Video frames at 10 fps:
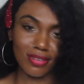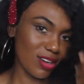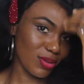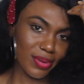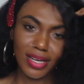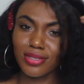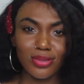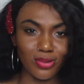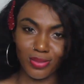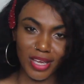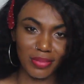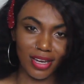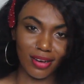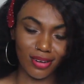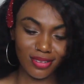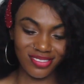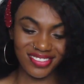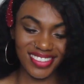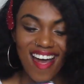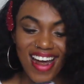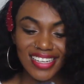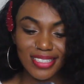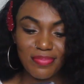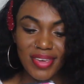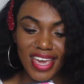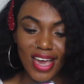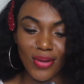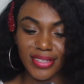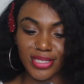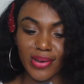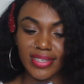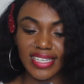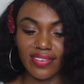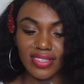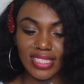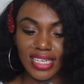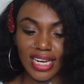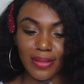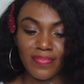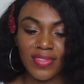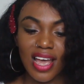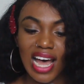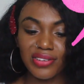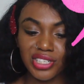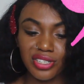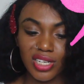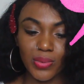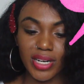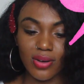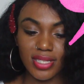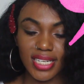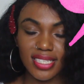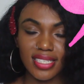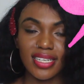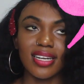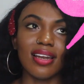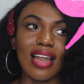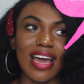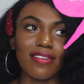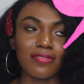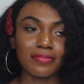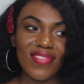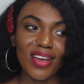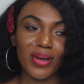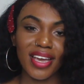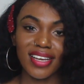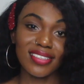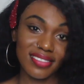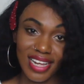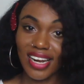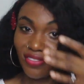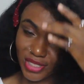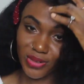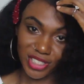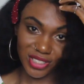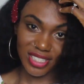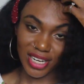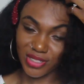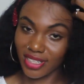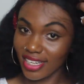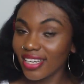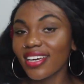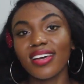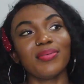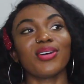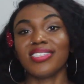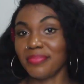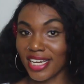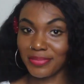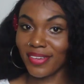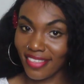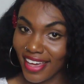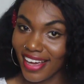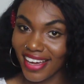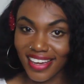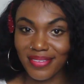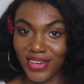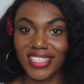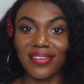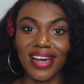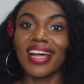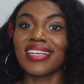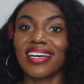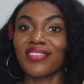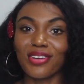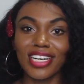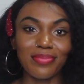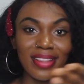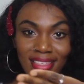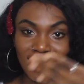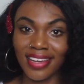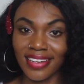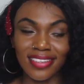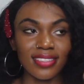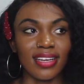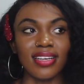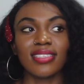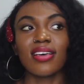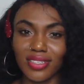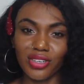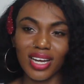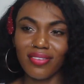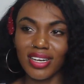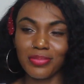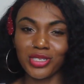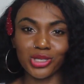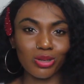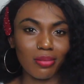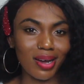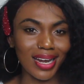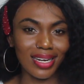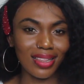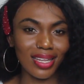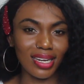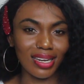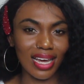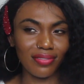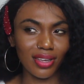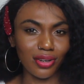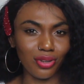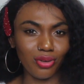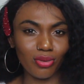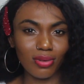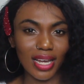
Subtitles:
I'll be back soon, baby girl. Heart_B_17. How do you deal with uncertainty in life? Okay, I love these questions actually because it makes me think. Because I realize I've not really been thinking these days. You can't really be sure about anything in life, can you?